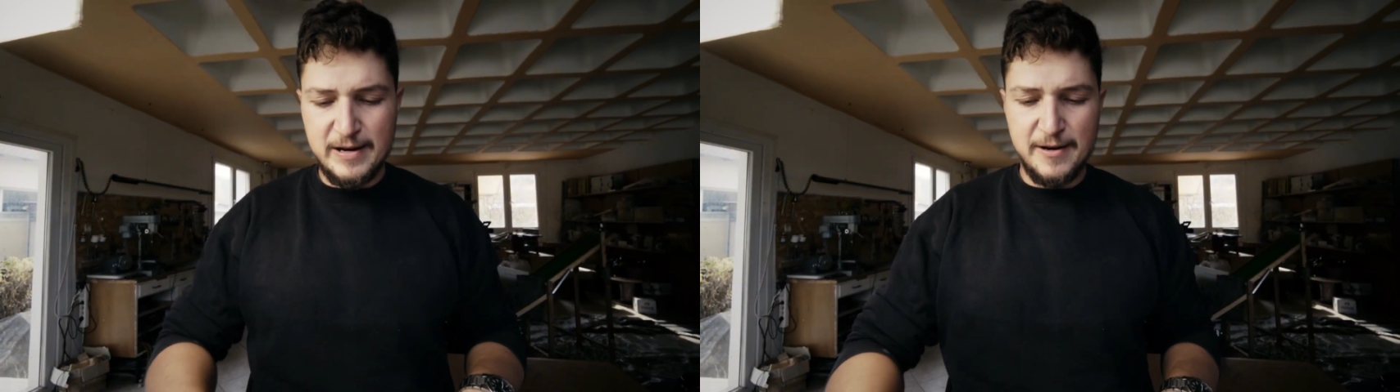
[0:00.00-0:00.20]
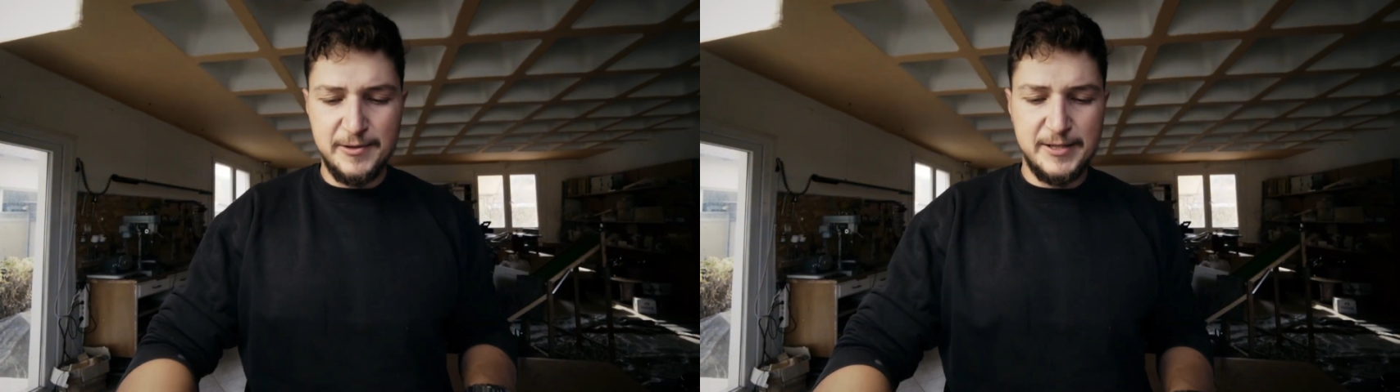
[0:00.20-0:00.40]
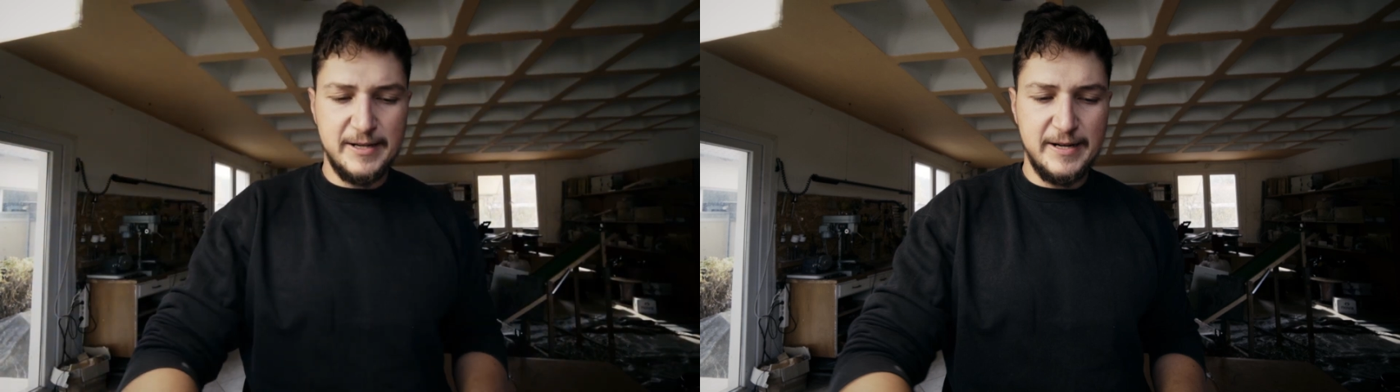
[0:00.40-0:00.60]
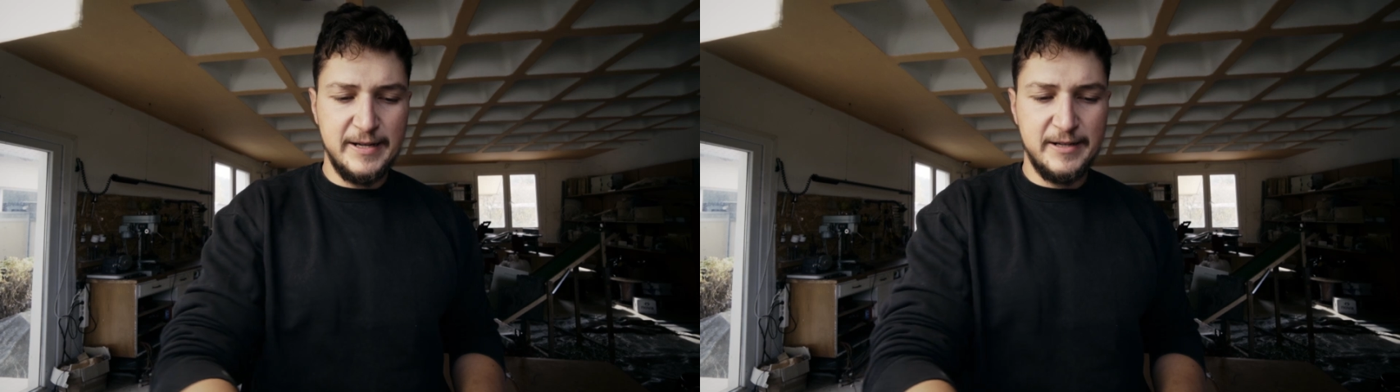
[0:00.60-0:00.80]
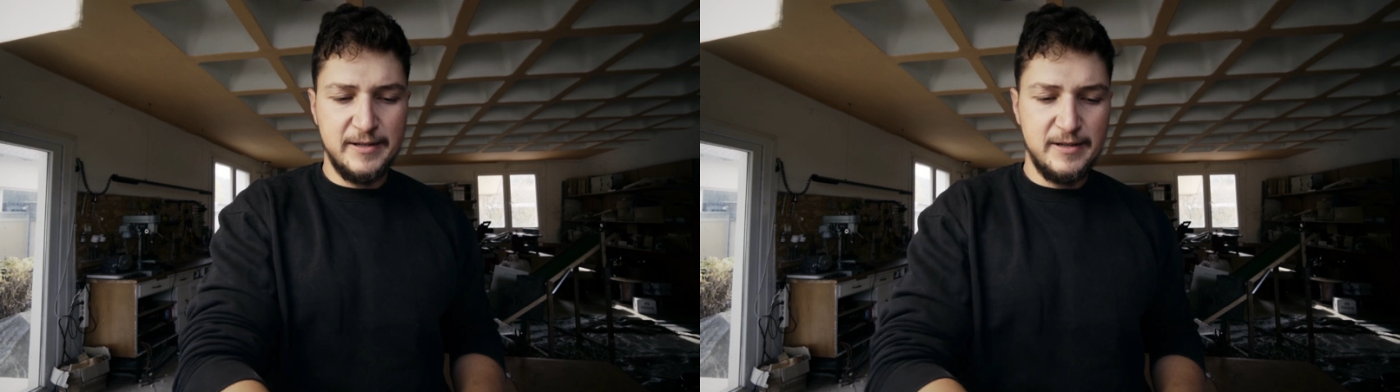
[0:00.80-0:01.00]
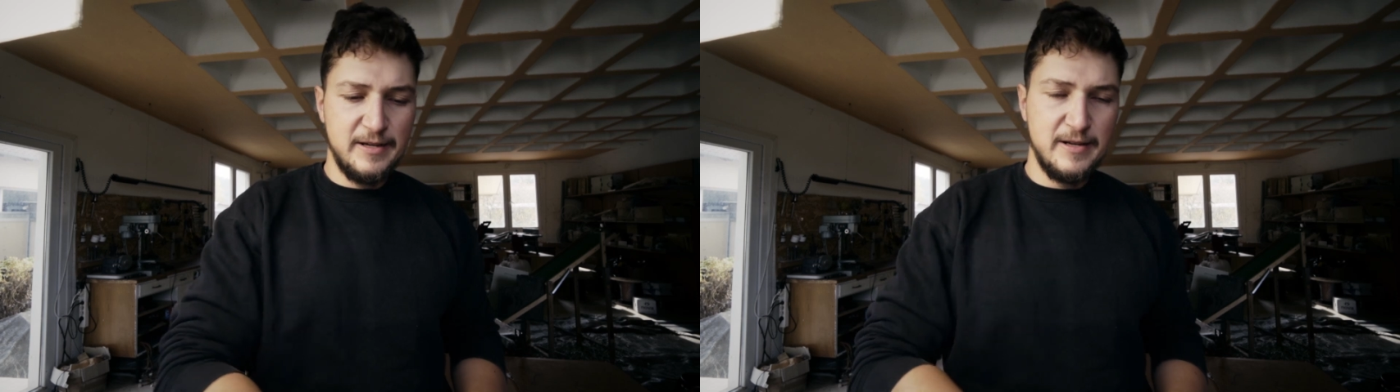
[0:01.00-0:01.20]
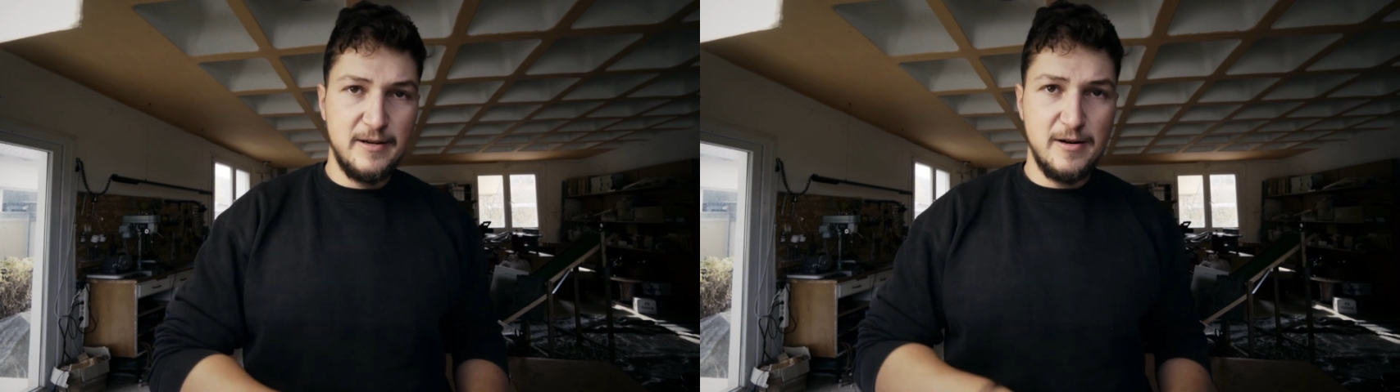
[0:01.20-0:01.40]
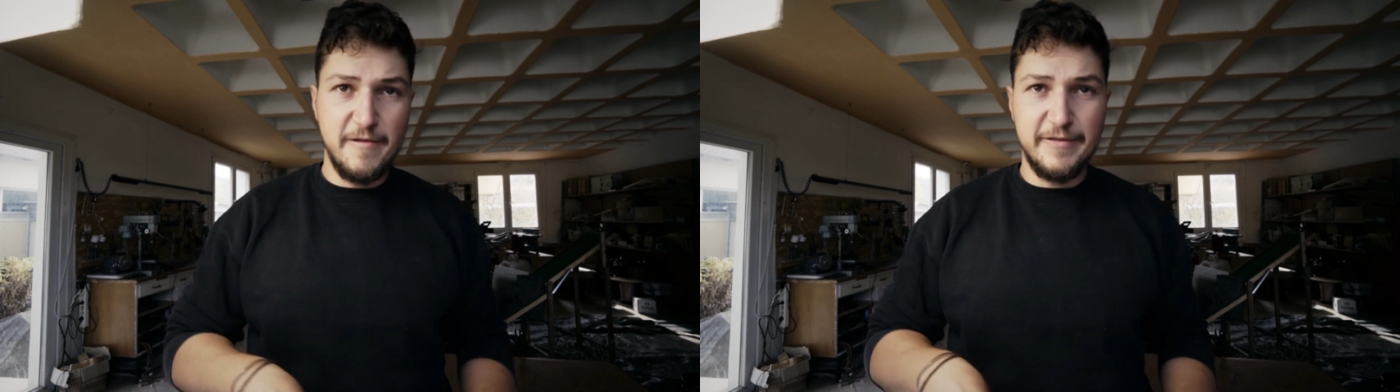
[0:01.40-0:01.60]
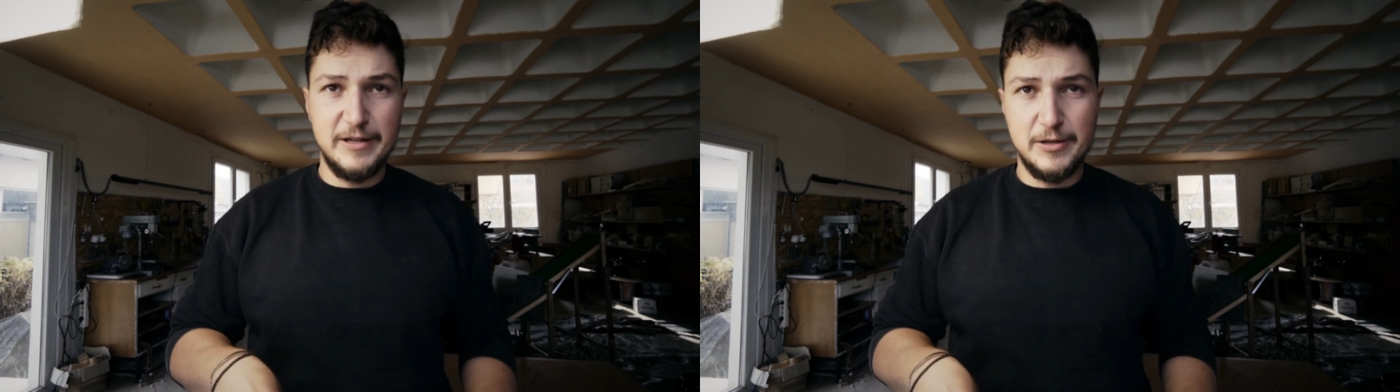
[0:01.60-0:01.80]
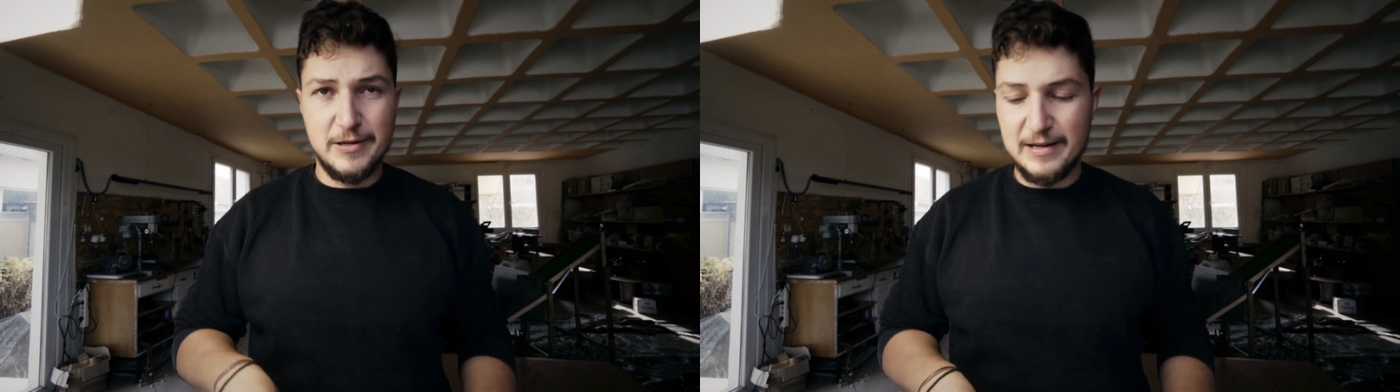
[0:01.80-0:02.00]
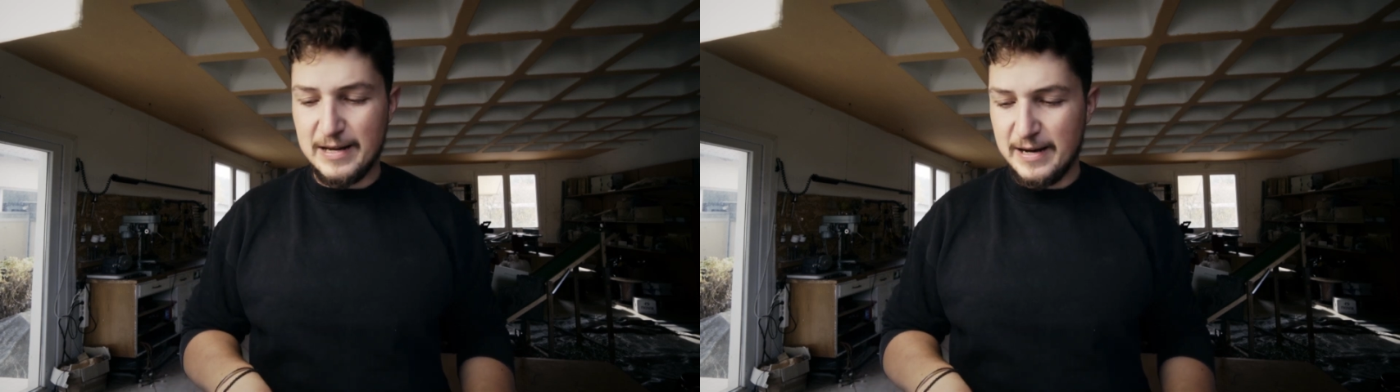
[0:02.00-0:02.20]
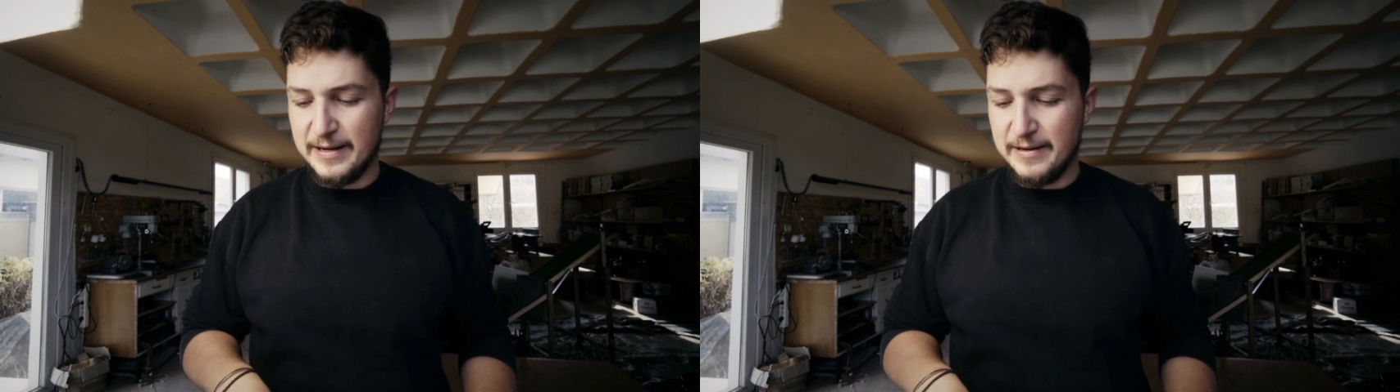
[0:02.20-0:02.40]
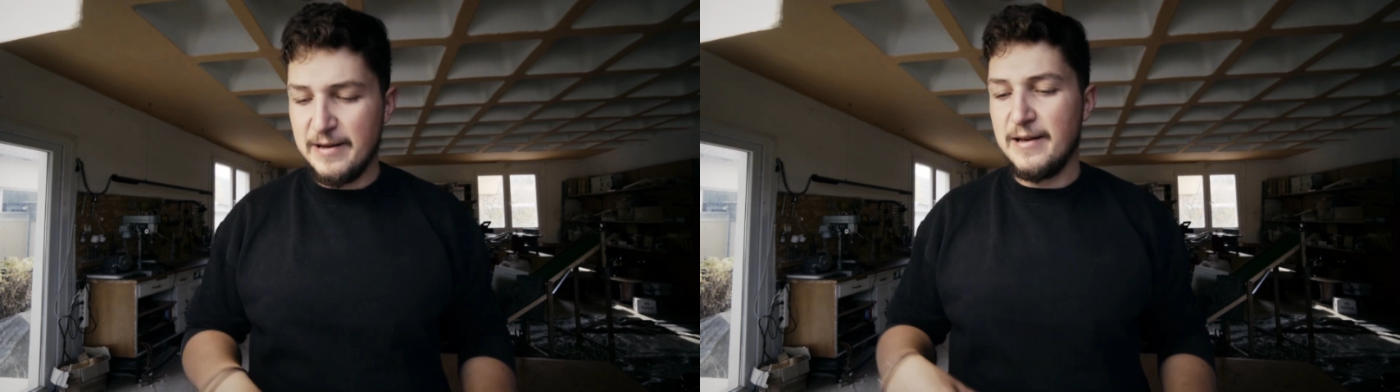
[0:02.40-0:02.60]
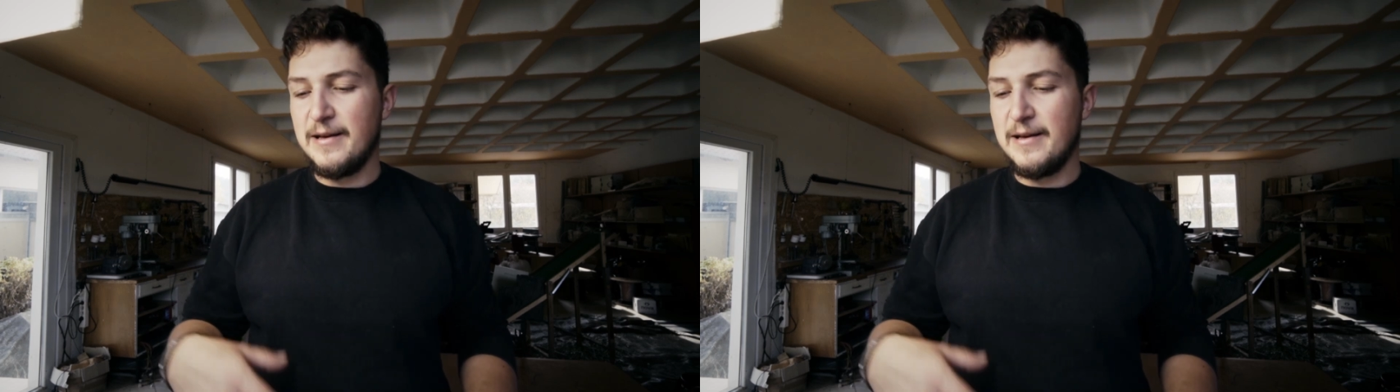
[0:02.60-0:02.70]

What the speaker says: outside of the dotted line,